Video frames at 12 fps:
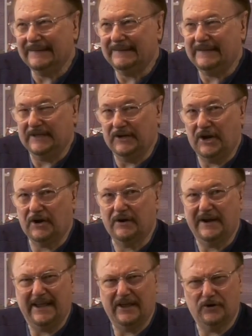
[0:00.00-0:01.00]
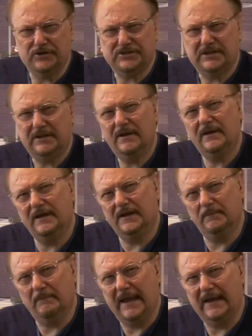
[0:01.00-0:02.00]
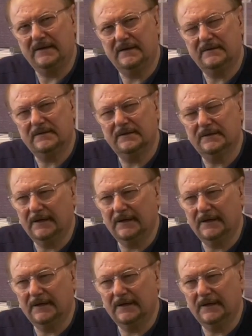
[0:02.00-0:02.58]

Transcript: the inherent energy in a magnet,